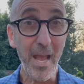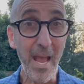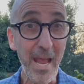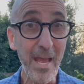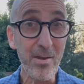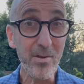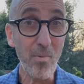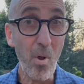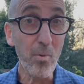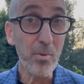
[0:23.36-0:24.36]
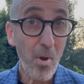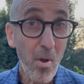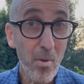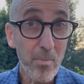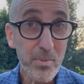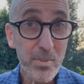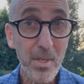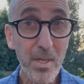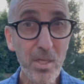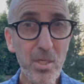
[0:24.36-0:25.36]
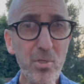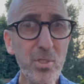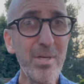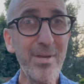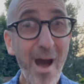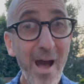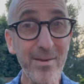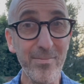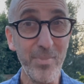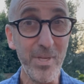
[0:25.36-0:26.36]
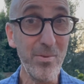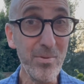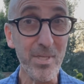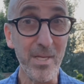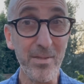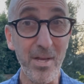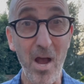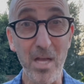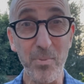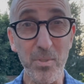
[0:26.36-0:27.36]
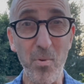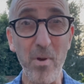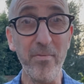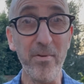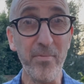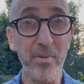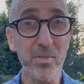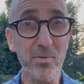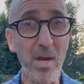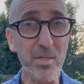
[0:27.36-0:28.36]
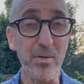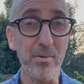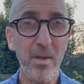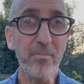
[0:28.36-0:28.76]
and older homes, you should not be using the cost per square foot for the structure.